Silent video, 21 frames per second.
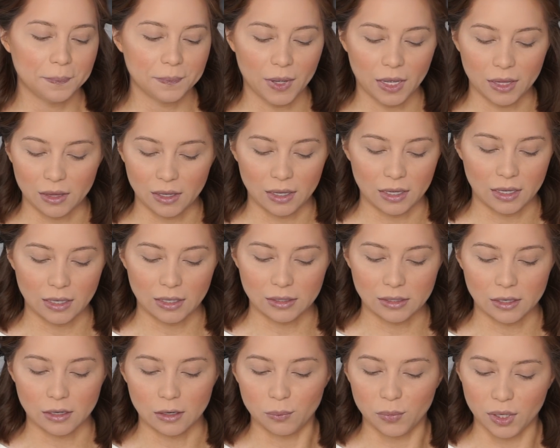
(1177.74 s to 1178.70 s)
I think
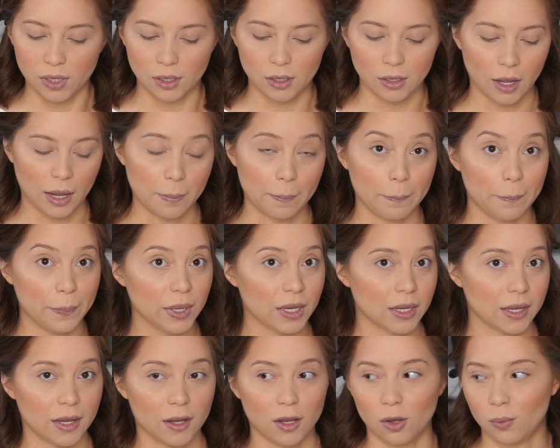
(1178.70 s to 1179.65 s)
he's going to be a
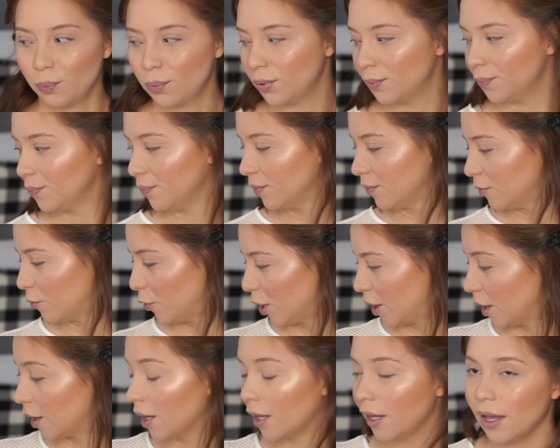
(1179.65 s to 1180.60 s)
big help with
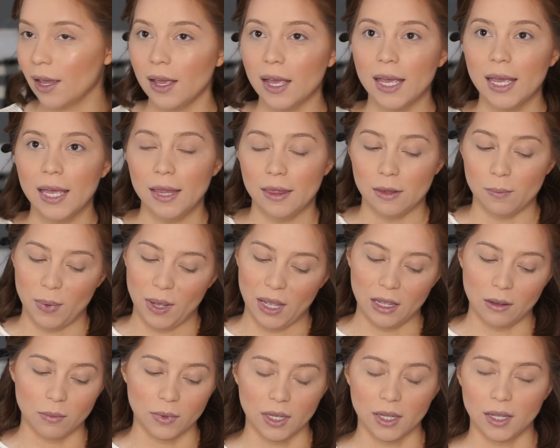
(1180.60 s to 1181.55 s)
the
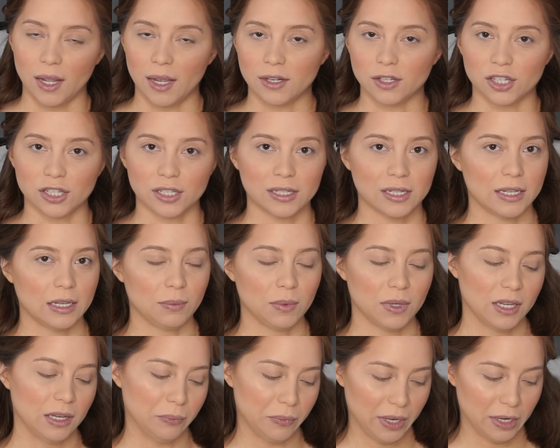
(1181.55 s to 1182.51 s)
baby and just
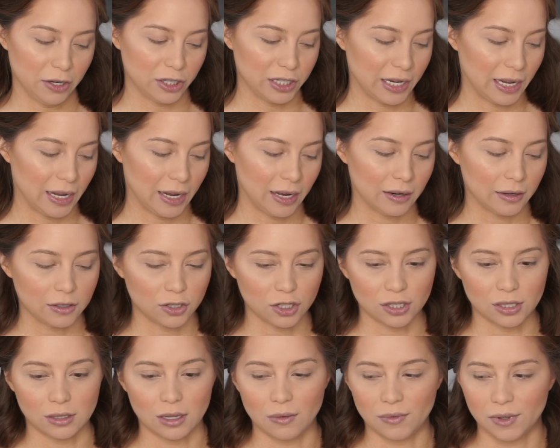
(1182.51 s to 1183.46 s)
keeping him entertained and
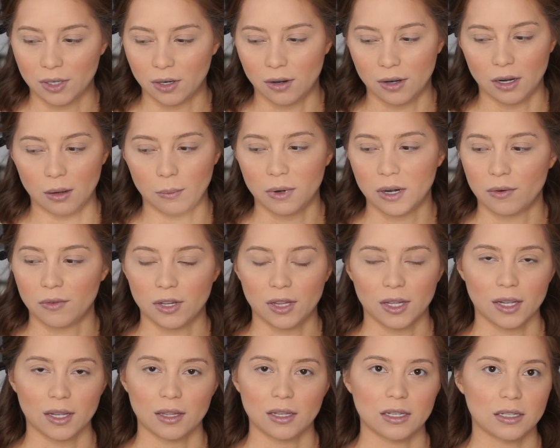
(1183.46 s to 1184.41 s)
just loving on him and
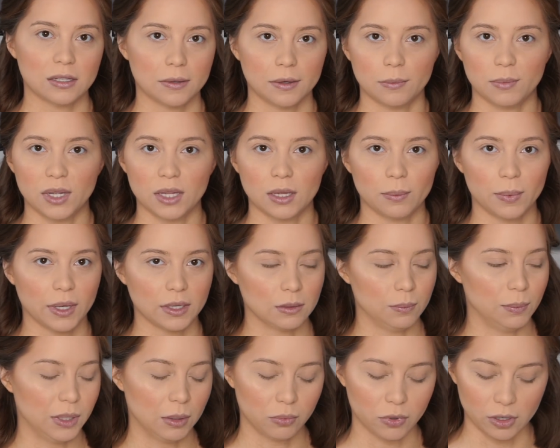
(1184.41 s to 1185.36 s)
everything. I think he's going to be the
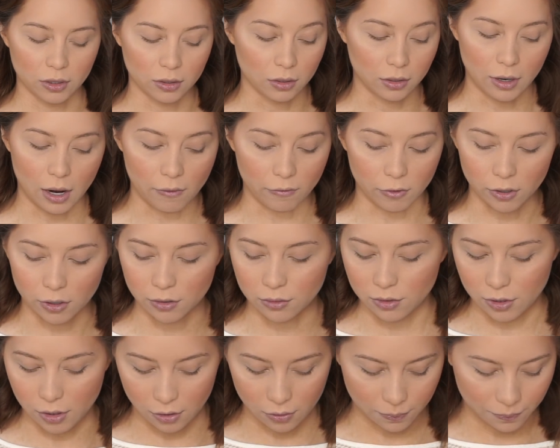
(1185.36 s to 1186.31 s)
best big brother ever,
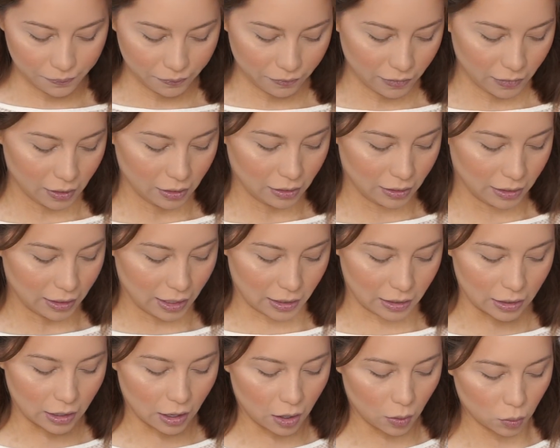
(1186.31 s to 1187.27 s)
so kind
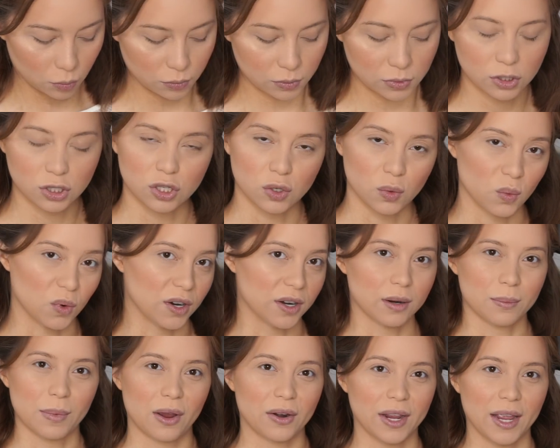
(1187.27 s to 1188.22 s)
of not too worried
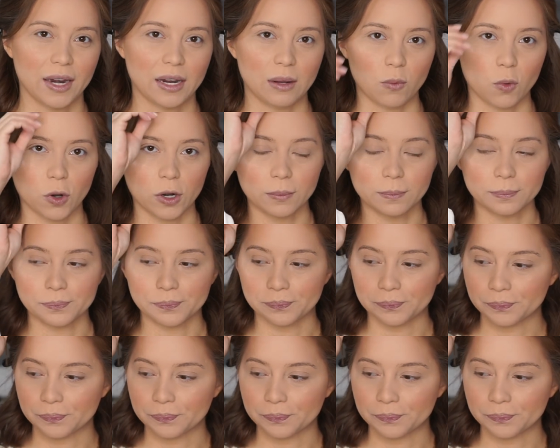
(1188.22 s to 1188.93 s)
about it anymore.